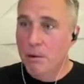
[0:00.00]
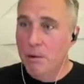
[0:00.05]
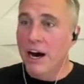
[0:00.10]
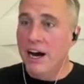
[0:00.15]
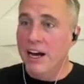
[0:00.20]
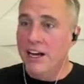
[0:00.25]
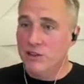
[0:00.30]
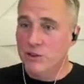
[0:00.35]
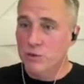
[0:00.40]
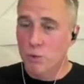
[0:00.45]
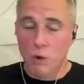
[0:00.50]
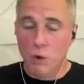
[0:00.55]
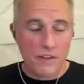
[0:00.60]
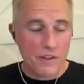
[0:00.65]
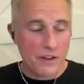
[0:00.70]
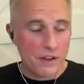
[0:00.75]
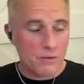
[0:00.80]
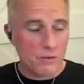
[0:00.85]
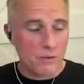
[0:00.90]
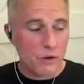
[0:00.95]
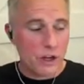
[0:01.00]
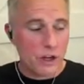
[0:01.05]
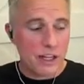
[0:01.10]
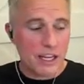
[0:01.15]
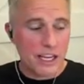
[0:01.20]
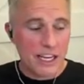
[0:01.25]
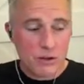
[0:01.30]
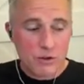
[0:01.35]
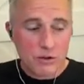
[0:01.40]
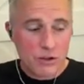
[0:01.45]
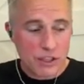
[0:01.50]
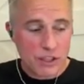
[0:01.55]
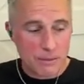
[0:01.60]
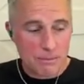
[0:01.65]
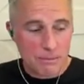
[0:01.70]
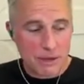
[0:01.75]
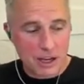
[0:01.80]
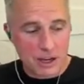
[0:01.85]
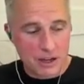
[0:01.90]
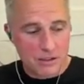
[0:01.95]
but it's one that's really
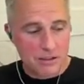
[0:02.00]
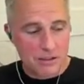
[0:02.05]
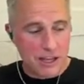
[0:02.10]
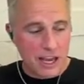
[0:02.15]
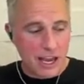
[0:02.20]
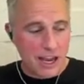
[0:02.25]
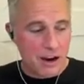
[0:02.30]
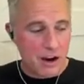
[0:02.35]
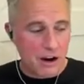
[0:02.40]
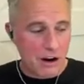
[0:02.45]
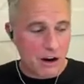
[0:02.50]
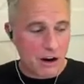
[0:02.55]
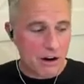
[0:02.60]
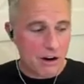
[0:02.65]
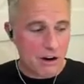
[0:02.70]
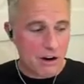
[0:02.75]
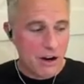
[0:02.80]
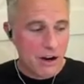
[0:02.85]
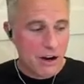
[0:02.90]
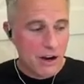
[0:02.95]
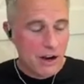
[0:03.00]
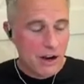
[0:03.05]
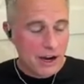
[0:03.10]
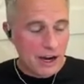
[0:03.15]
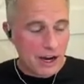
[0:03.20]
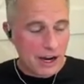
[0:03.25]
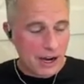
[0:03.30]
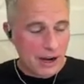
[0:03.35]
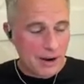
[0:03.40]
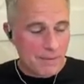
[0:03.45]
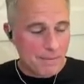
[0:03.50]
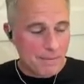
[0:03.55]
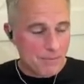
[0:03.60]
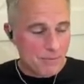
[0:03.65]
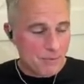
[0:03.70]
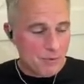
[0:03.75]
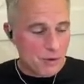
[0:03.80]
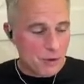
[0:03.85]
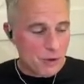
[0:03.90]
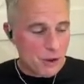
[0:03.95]
interesting because they are um,